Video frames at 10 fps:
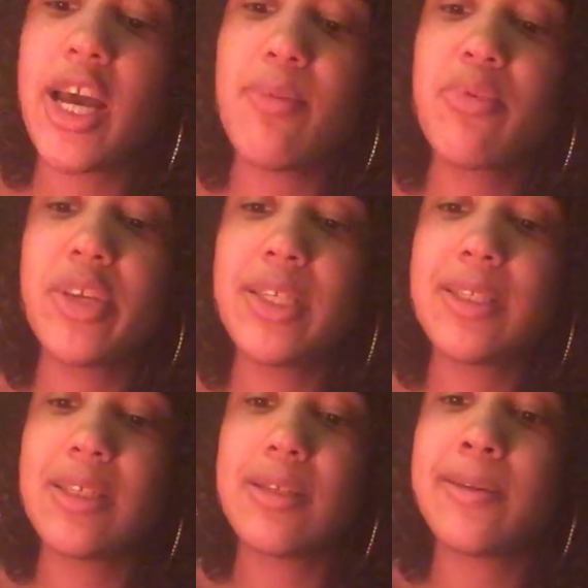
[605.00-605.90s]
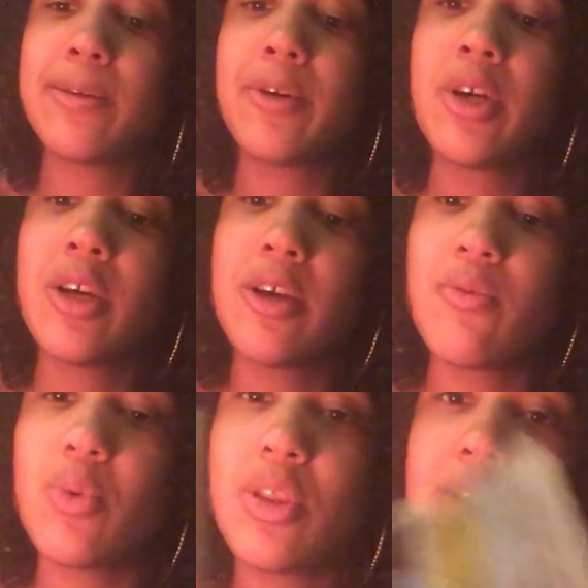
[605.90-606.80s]
High Priestess. So
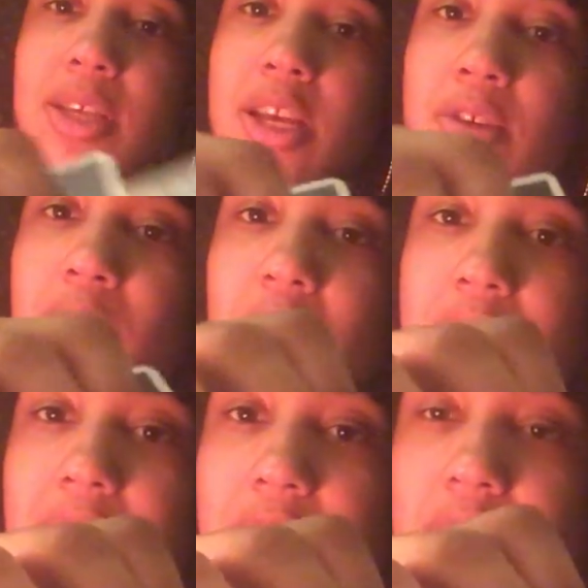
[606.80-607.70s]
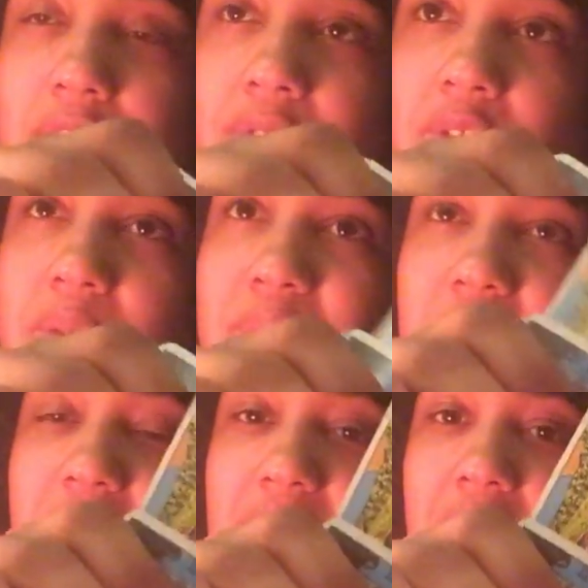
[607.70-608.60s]
with this King of Wands energy of
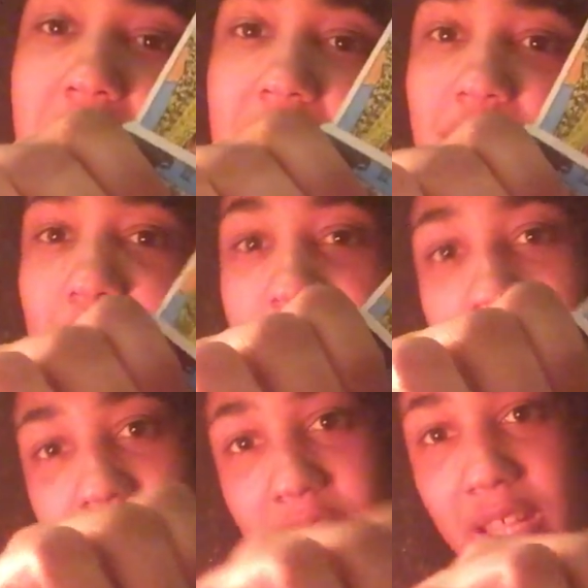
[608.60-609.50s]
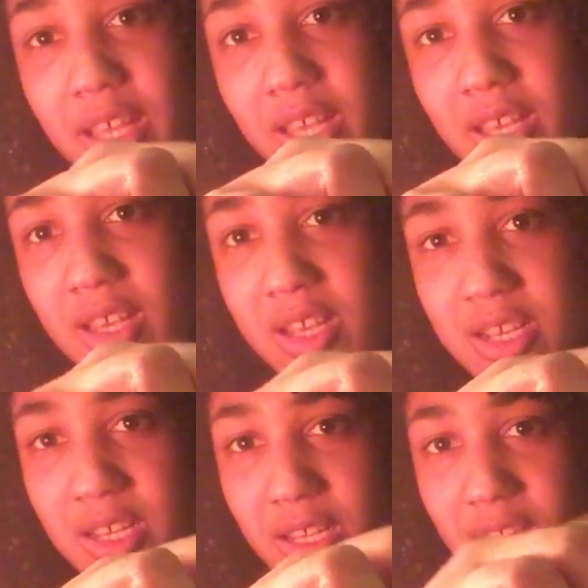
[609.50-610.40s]
somebody just kind of being like
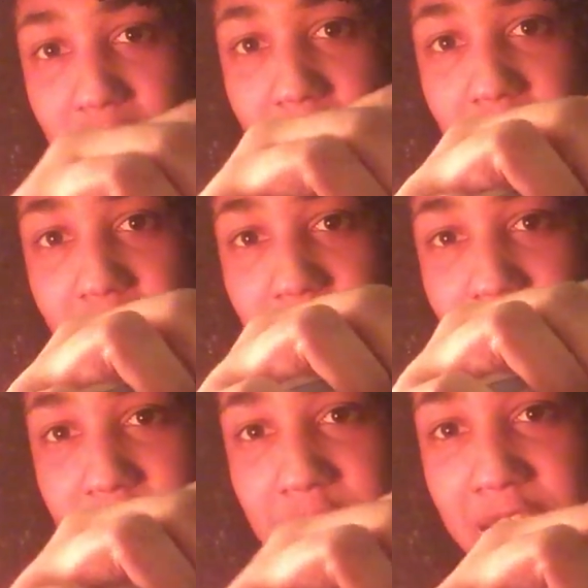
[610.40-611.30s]
harsh and